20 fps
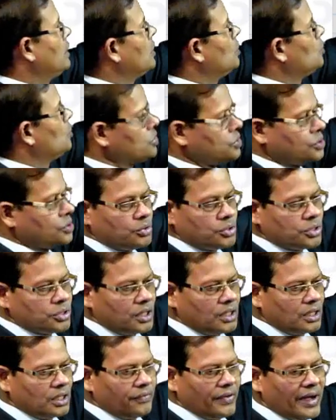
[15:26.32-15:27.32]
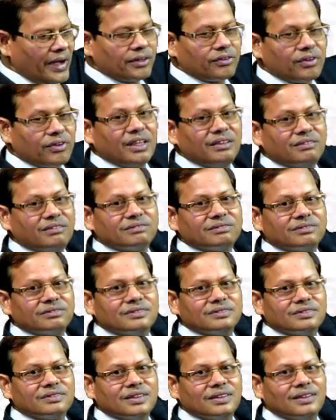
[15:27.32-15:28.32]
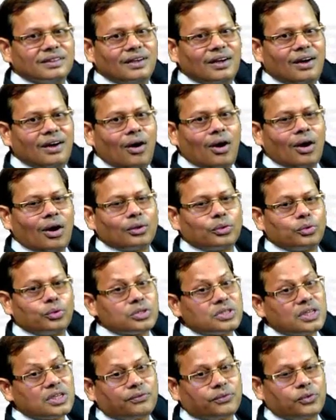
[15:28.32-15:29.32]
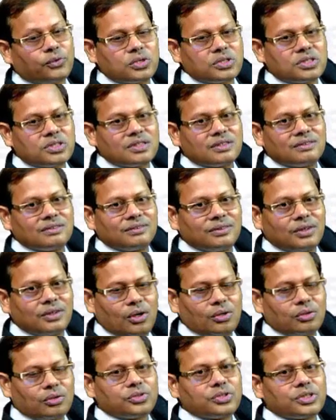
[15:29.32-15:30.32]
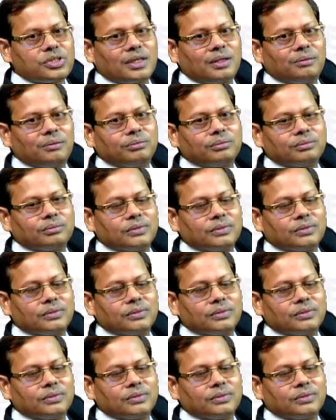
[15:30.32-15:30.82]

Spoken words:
goods used in the factory, all goods, of course, you have to check up.